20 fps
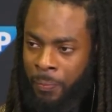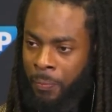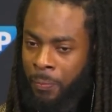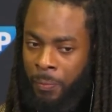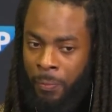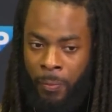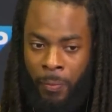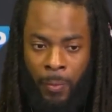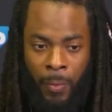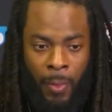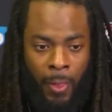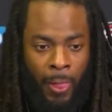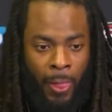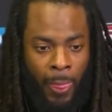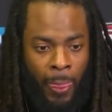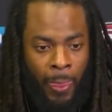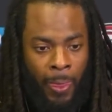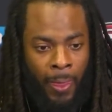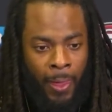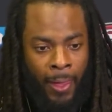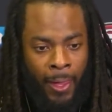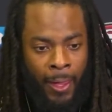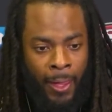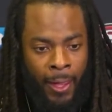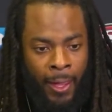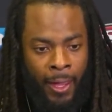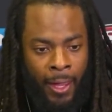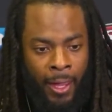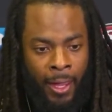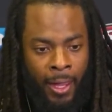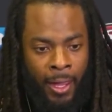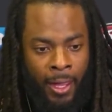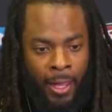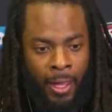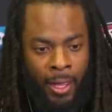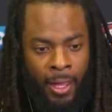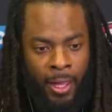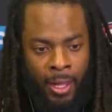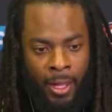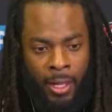Nothing is said.